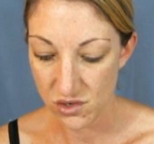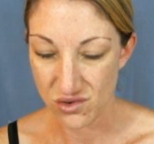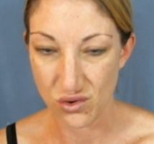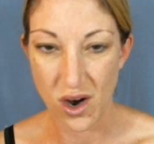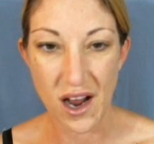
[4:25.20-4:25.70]

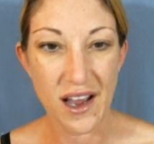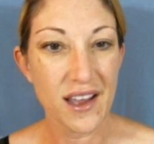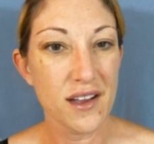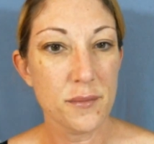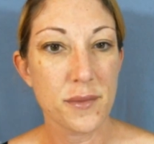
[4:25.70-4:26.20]

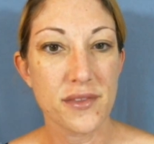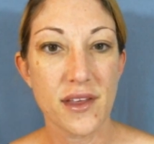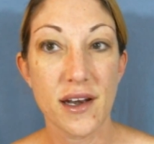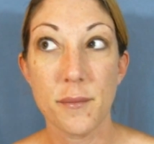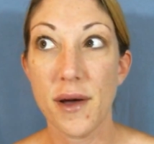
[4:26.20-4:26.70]
dry, but
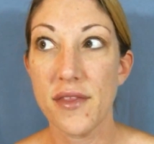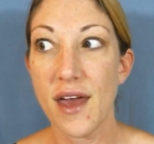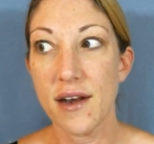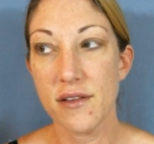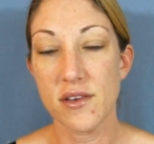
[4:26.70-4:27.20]
then by
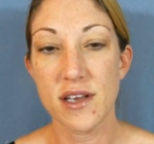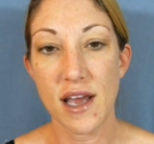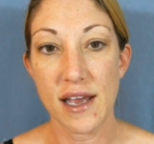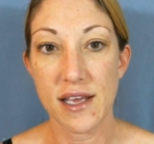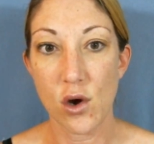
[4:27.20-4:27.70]
the end of the day
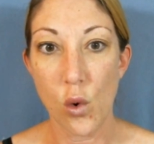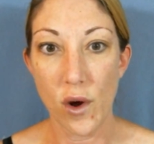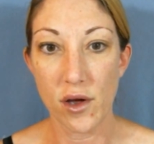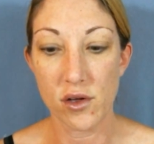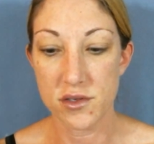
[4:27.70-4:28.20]
I get
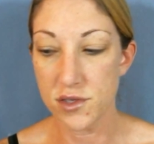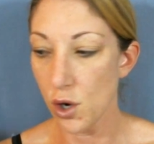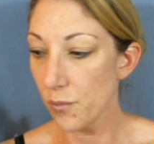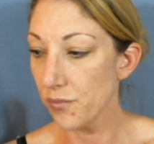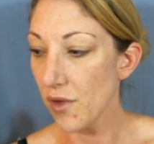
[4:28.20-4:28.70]
oil.
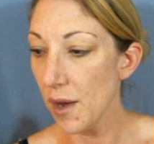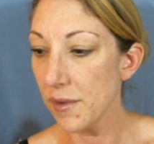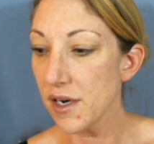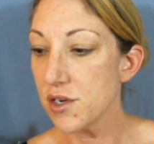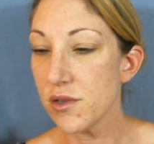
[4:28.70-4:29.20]
So I'm
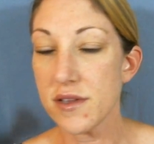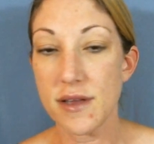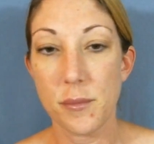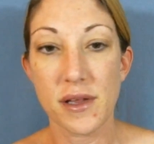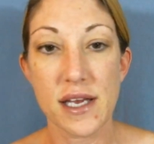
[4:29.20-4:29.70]
going to do this
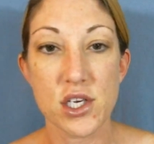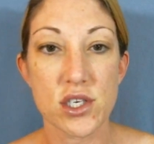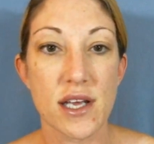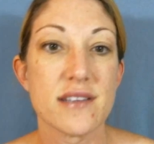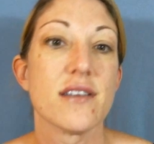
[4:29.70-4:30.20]

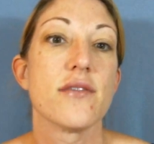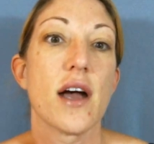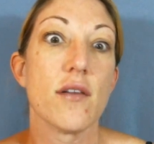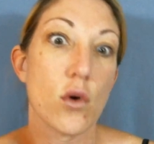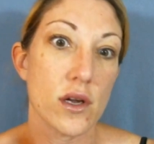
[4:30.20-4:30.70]
application as if
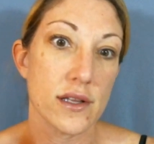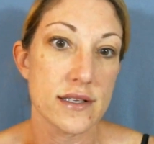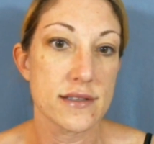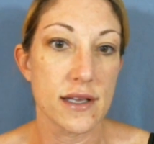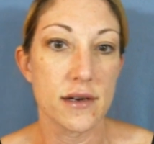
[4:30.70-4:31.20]
I have
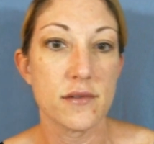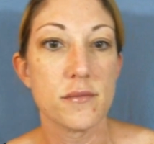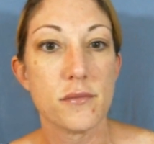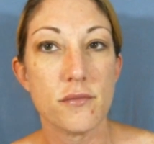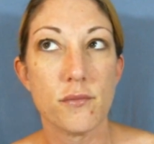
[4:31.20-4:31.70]
oily skin,
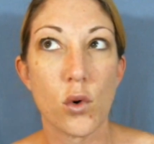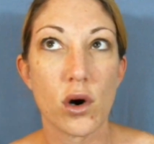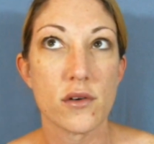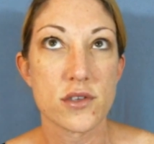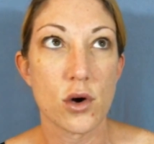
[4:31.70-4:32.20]

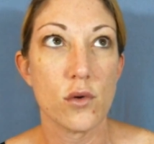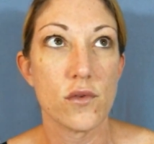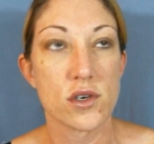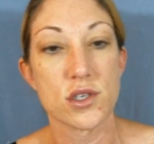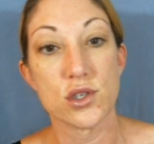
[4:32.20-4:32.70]
more so
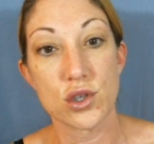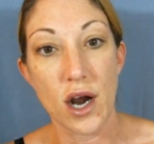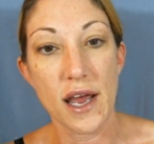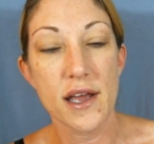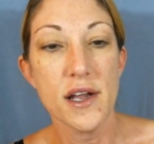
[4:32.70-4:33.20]
versus
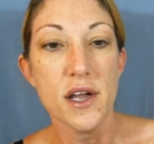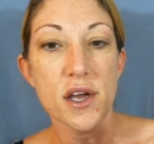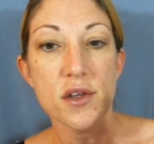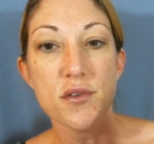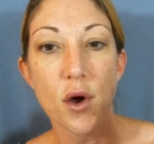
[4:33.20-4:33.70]
dry.
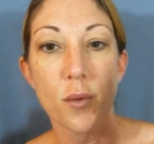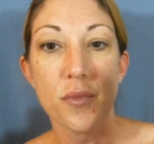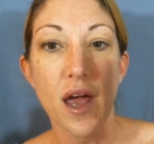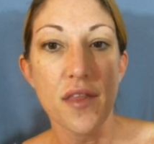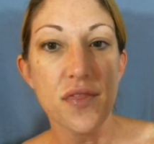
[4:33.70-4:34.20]
So
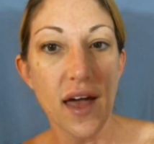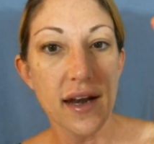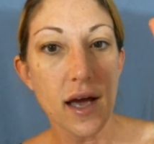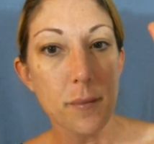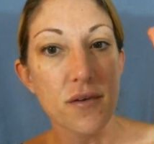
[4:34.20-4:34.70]

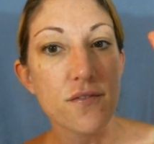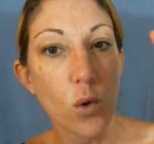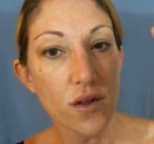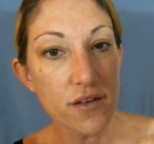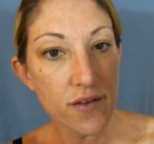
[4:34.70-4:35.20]
then
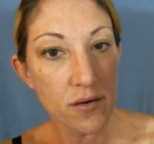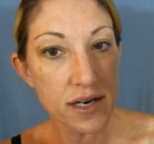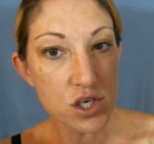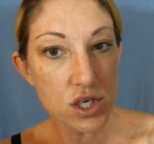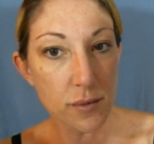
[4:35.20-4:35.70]
before the
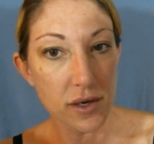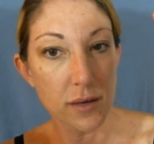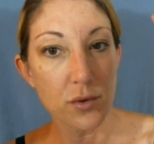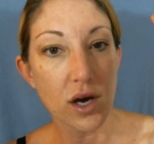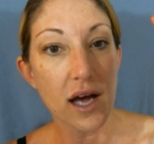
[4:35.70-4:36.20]
foundation, I'm
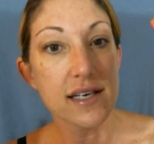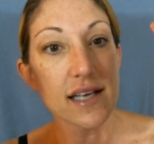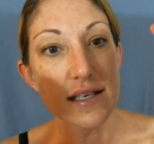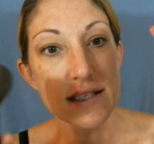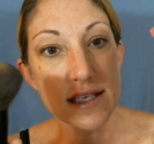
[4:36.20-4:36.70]
going to put a
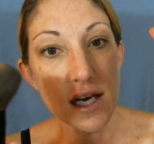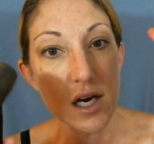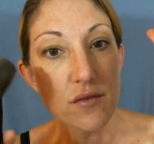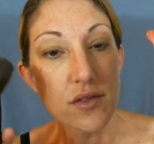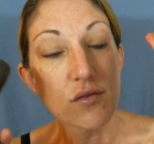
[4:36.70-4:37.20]
dusting
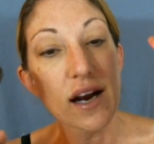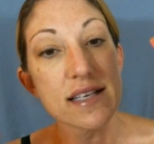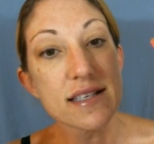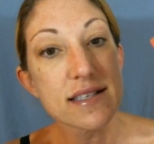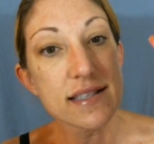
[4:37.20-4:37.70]
of the
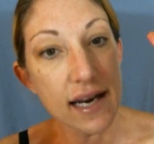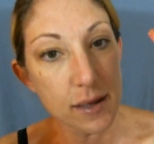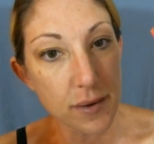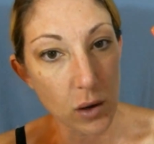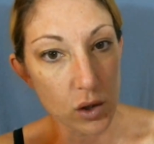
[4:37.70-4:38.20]
rice
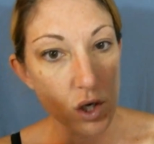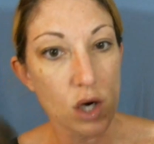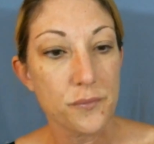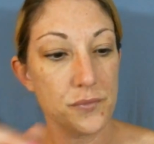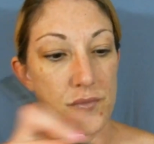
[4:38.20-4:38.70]
setting powder.
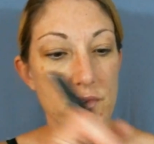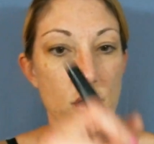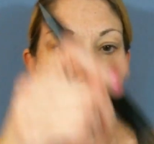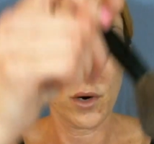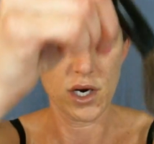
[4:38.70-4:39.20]

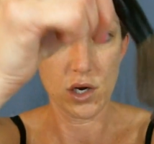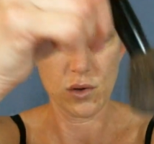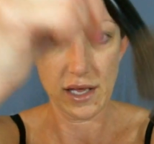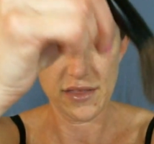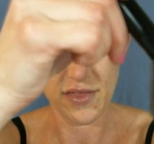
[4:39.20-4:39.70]
So we're going to
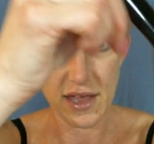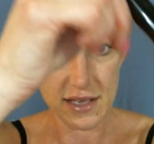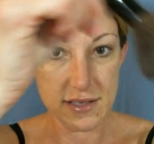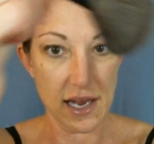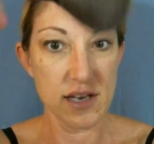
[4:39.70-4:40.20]
go like
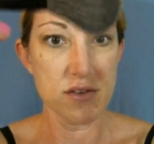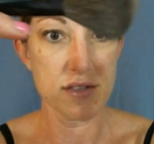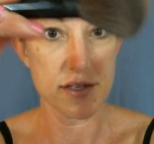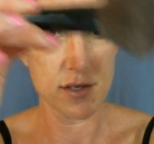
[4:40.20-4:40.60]
this. I use the